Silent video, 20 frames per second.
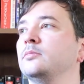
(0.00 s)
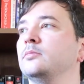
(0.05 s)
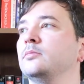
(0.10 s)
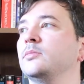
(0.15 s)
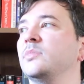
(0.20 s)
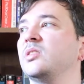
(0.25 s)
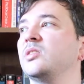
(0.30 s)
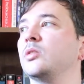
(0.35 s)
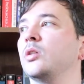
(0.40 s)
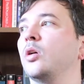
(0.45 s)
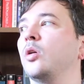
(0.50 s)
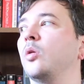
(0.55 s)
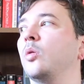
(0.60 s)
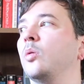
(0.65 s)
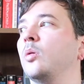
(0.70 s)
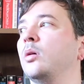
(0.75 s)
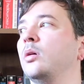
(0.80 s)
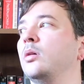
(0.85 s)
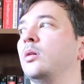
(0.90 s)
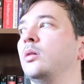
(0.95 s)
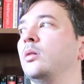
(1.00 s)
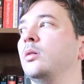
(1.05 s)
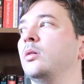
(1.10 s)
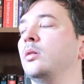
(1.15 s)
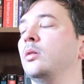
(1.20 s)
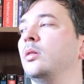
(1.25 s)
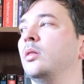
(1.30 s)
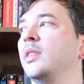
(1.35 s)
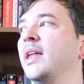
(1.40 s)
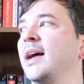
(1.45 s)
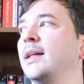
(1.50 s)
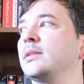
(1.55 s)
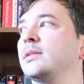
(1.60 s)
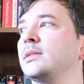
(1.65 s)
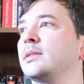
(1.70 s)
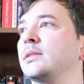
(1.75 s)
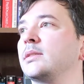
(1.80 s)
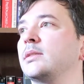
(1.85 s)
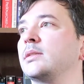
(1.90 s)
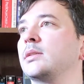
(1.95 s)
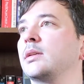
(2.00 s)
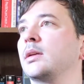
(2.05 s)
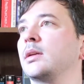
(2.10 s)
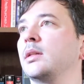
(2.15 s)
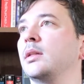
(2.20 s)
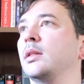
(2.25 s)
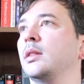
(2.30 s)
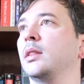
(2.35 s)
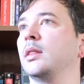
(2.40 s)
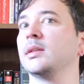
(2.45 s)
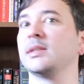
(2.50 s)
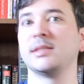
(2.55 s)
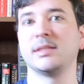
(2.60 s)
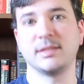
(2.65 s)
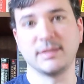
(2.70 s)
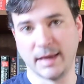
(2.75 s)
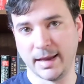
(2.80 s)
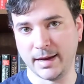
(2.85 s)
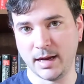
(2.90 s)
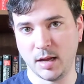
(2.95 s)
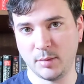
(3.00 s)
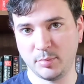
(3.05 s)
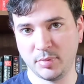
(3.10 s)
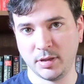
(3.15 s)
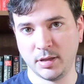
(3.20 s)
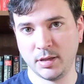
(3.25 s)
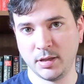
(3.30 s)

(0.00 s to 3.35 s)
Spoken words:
So that's the setup.